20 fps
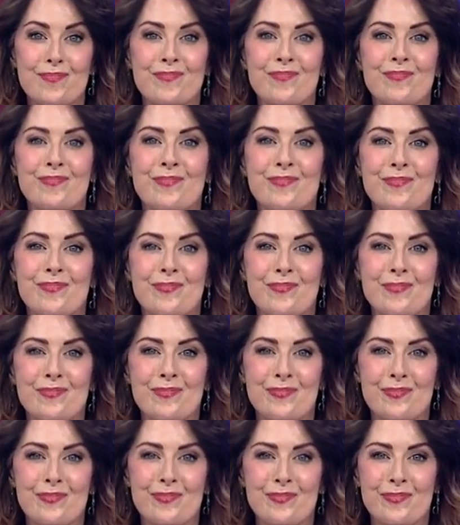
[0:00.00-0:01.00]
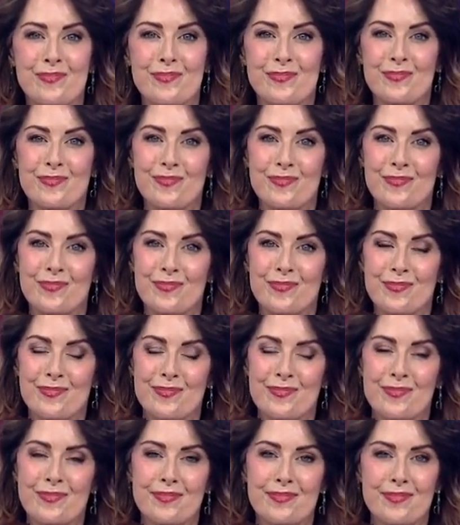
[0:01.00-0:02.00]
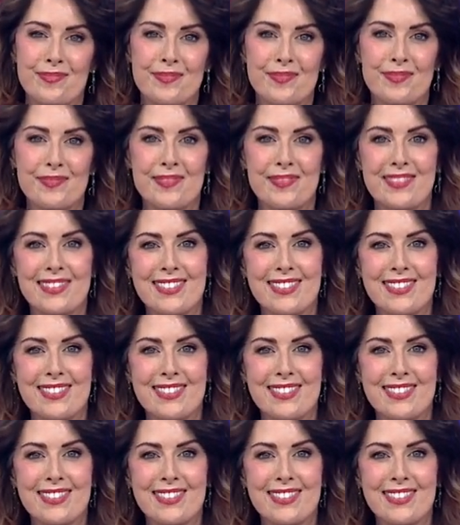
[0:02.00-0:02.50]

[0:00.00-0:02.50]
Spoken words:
(not speaking)